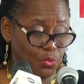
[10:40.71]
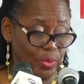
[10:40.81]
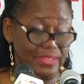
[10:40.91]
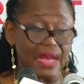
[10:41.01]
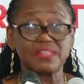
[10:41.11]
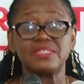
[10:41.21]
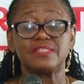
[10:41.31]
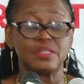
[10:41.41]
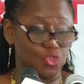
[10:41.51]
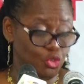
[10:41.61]
without
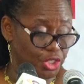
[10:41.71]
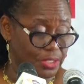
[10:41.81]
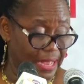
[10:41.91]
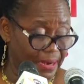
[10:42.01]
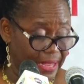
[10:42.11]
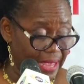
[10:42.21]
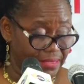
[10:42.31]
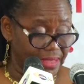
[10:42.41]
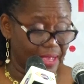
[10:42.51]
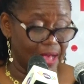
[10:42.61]
institutional
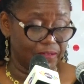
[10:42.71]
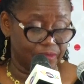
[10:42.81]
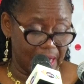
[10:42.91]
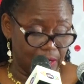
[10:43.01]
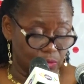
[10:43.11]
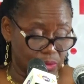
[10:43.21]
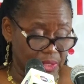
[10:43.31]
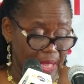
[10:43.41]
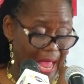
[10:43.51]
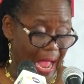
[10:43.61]
ethical values
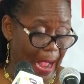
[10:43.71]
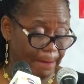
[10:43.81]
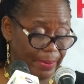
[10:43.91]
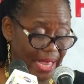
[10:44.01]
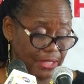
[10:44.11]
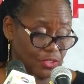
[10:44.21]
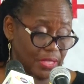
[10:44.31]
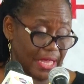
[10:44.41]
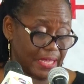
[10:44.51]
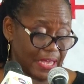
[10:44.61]
applied to the
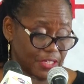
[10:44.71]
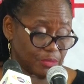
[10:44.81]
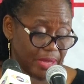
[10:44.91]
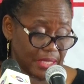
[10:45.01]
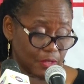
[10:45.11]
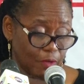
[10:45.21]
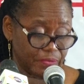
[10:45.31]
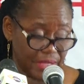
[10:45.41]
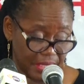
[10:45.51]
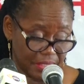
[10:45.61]
engagement of
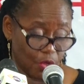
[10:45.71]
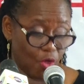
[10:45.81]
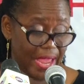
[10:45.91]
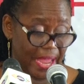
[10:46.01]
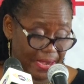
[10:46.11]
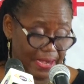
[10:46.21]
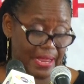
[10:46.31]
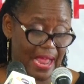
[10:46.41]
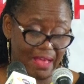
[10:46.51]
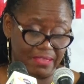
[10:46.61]
these or
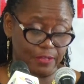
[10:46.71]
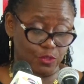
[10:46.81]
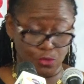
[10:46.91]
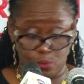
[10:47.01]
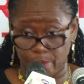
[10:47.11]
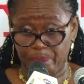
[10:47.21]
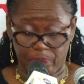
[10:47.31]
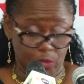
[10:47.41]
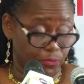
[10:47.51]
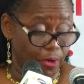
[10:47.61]
any other tool
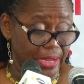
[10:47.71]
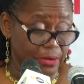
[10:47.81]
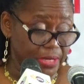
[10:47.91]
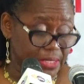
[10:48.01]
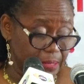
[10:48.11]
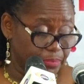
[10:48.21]
for increasing